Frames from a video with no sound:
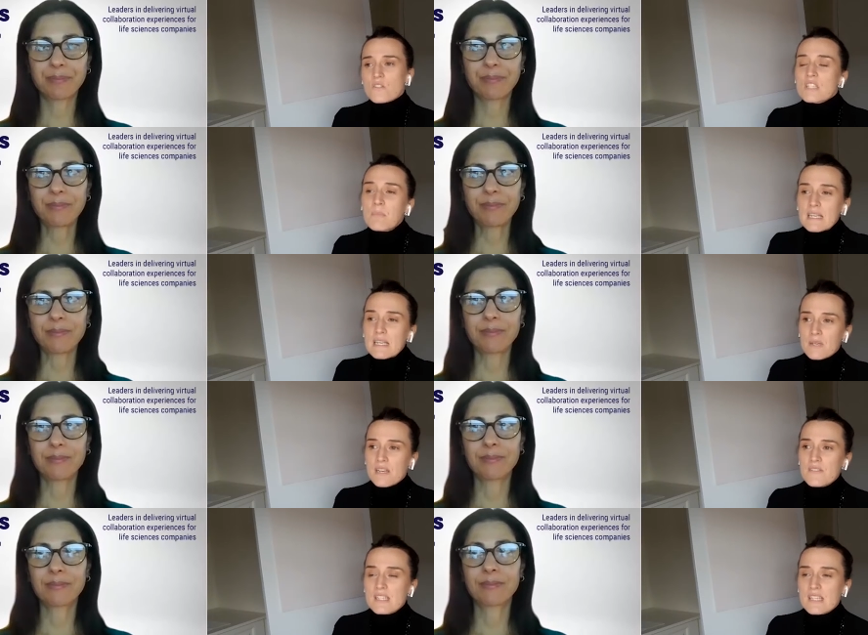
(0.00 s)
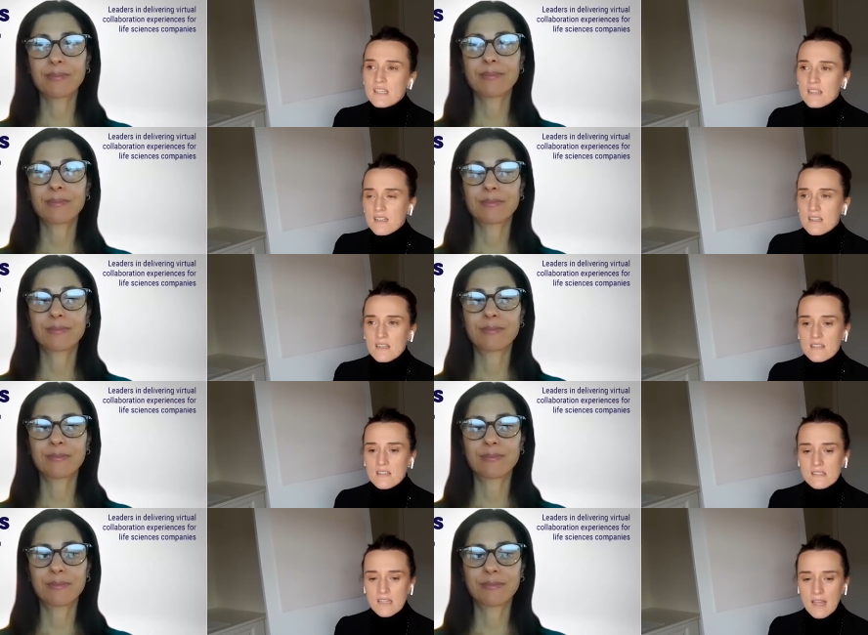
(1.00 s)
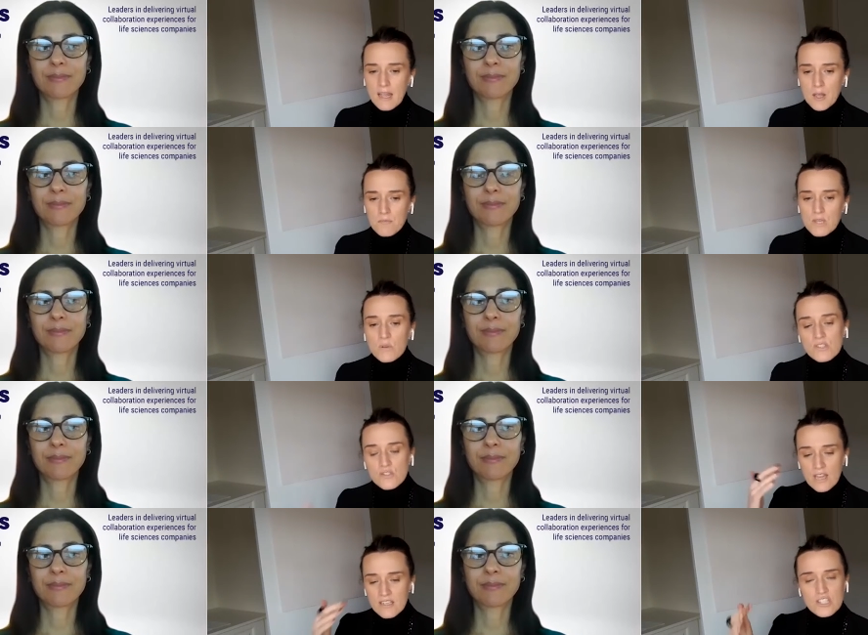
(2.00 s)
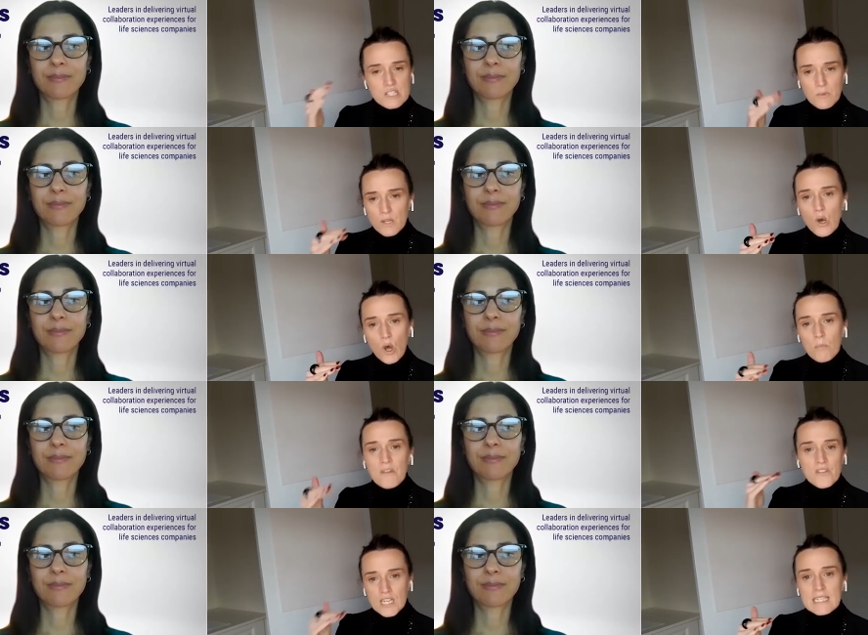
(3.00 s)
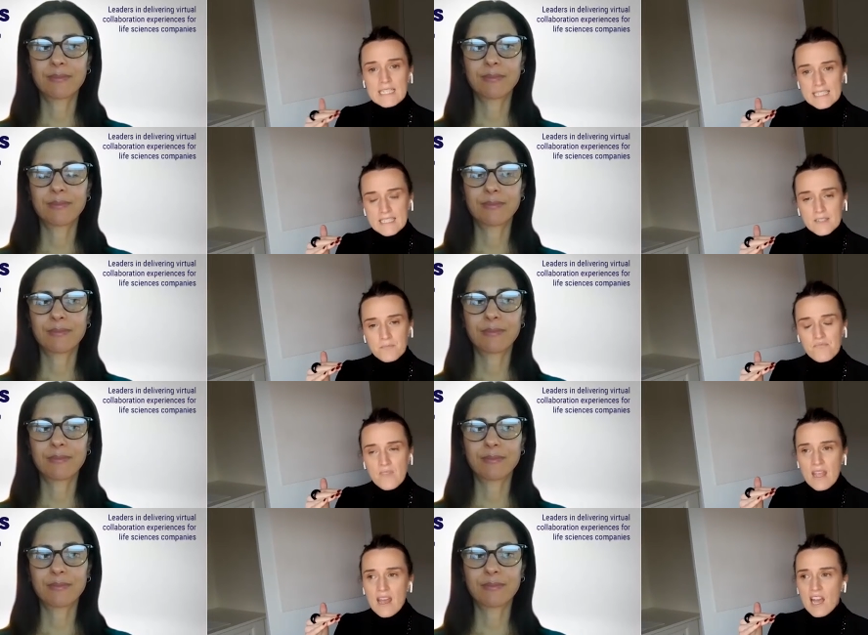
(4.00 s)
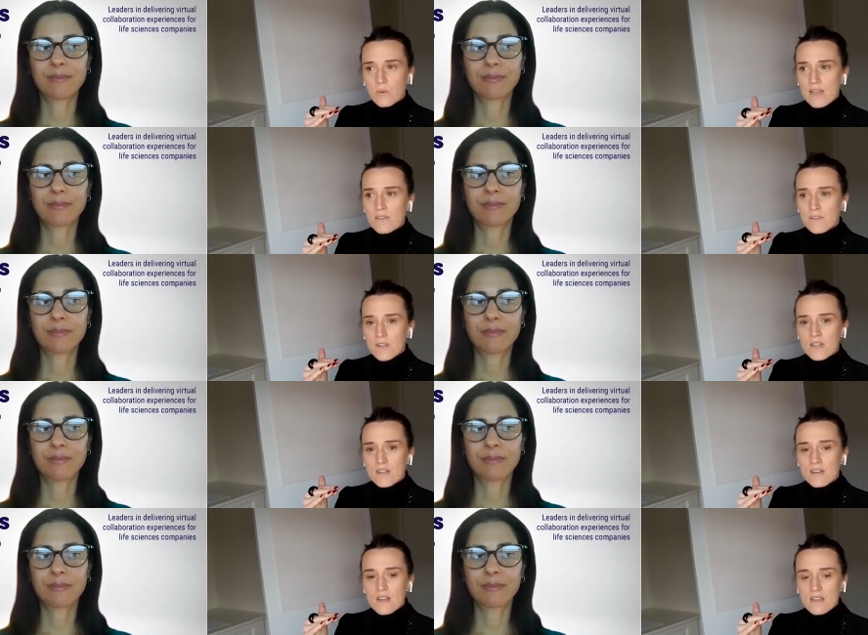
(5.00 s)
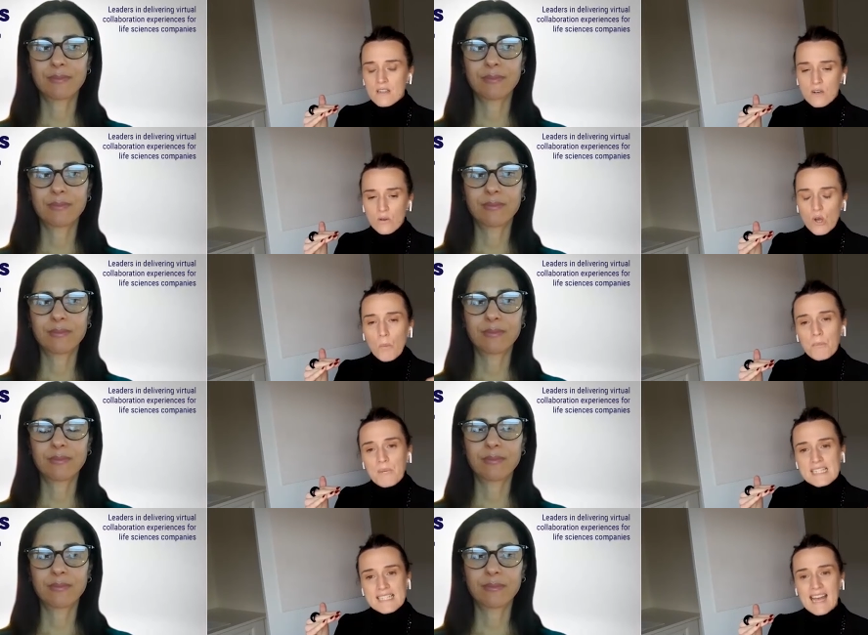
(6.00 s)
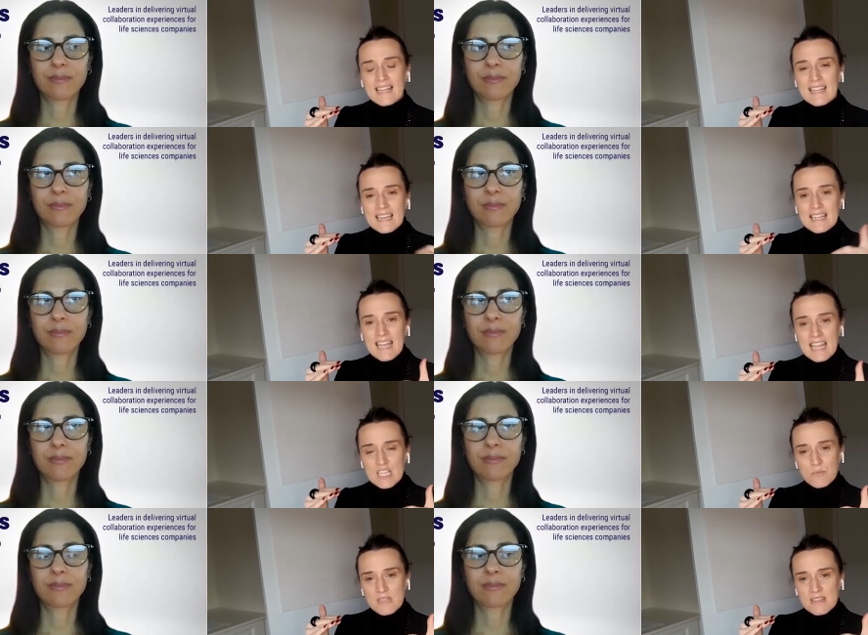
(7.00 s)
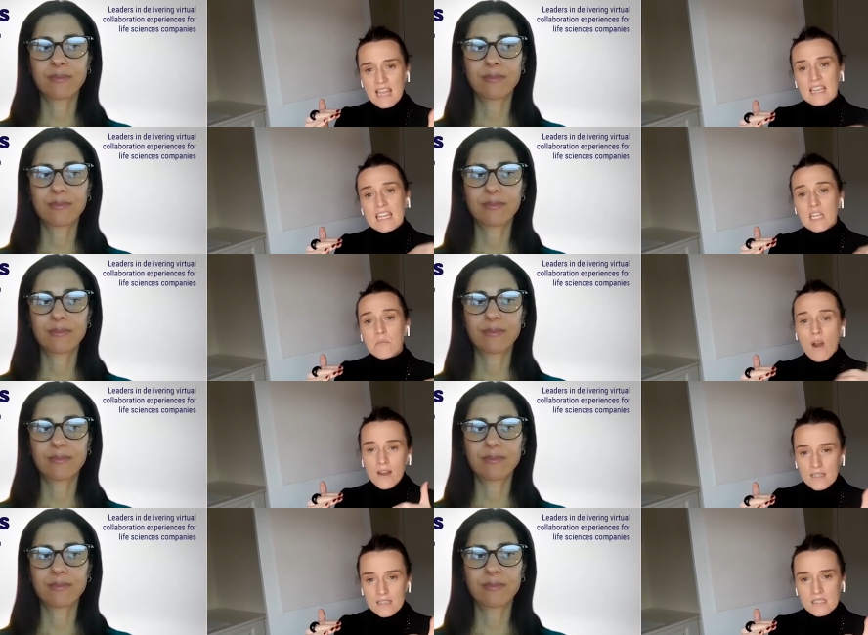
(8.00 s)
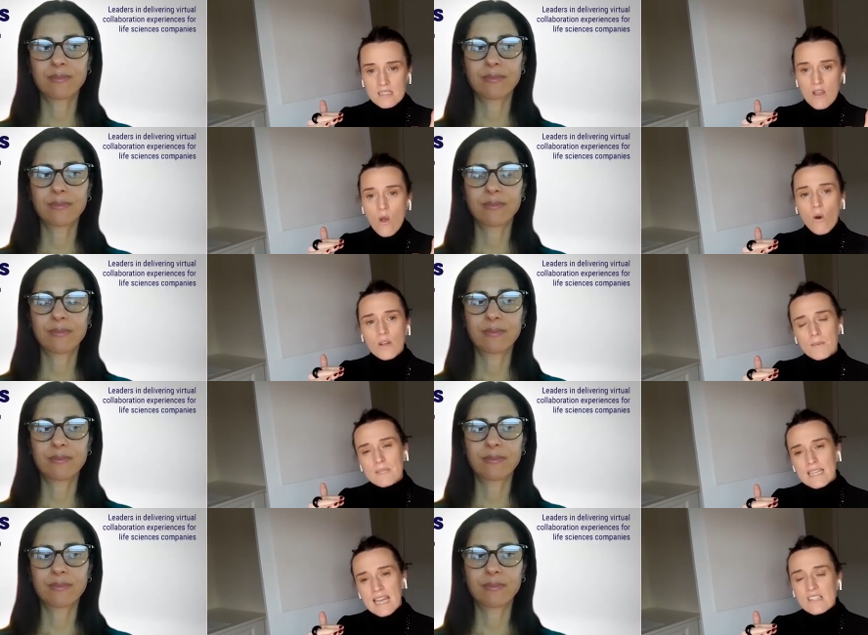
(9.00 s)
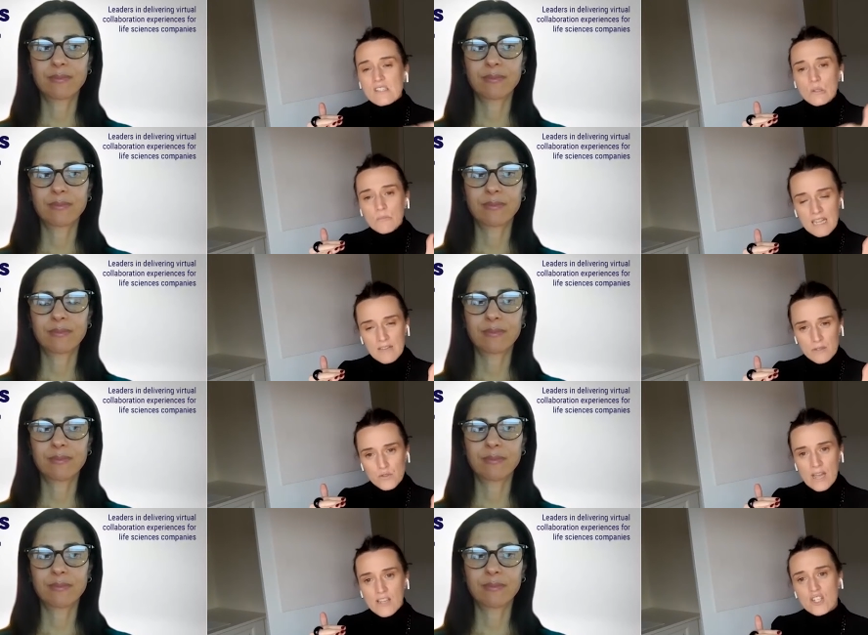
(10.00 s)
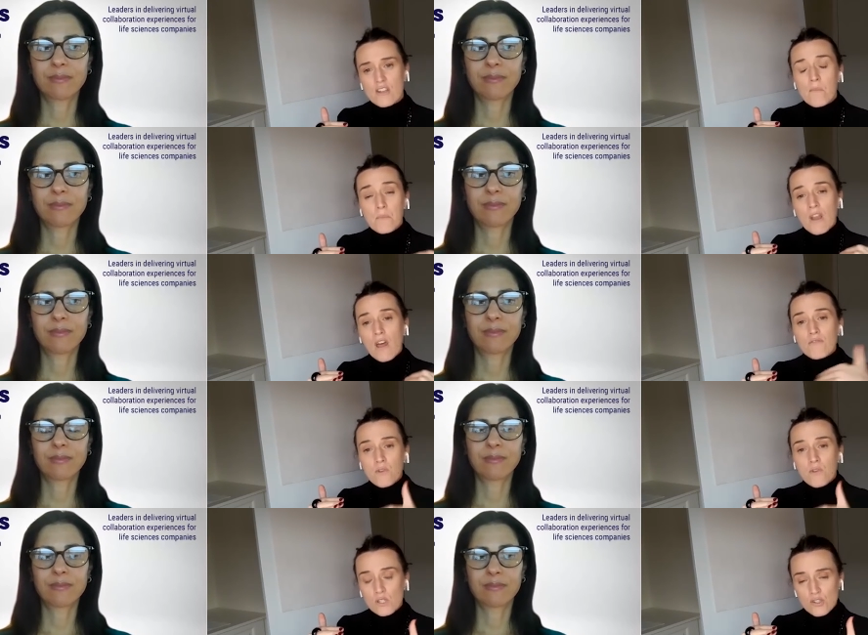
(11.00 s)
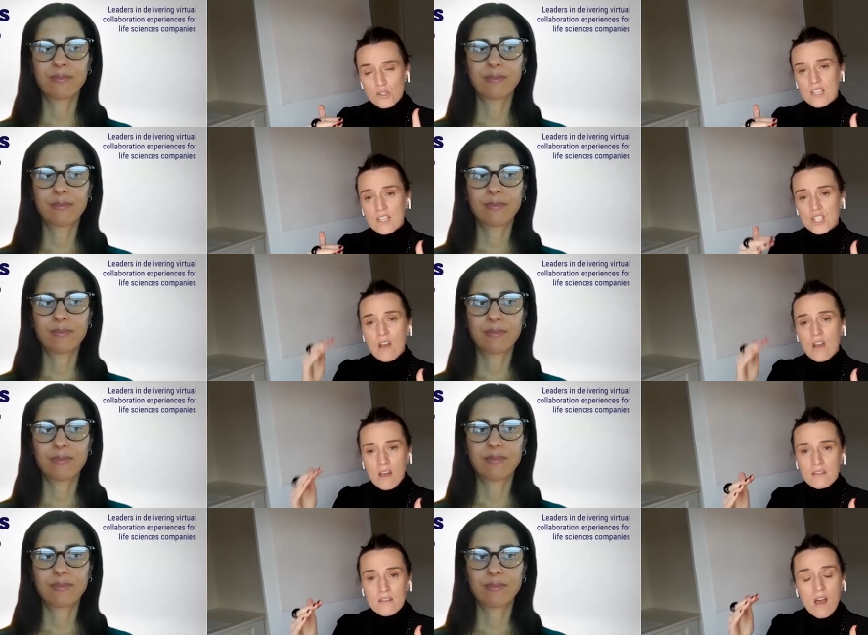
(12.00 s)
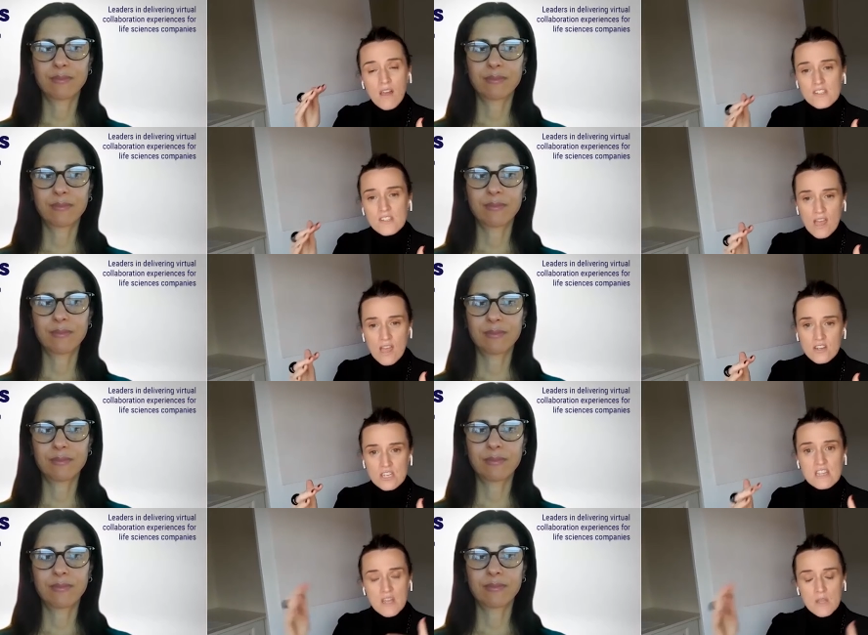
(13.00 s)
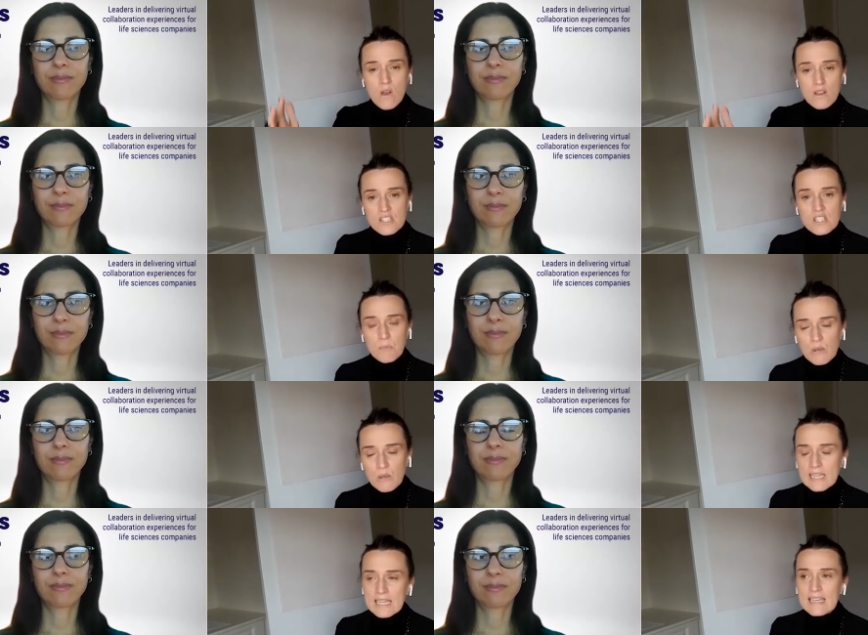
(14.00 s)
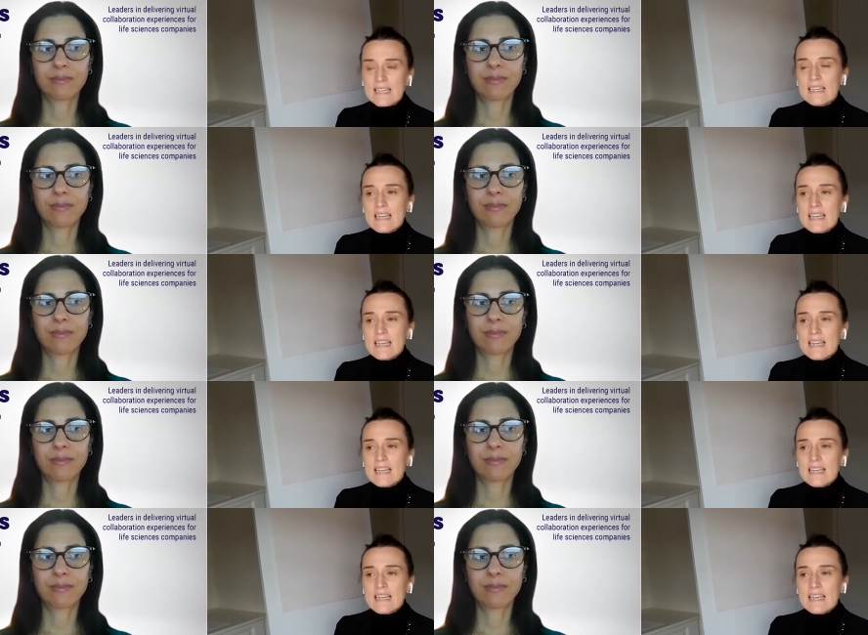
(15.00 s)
Speaker 1: So typically, what I've seen is, um, you know, strategies will come and they're clear. However, you know, companies can't get engagement then in market, or they will get some level of traction, but not full traction on, on the strategy that they want to deploy.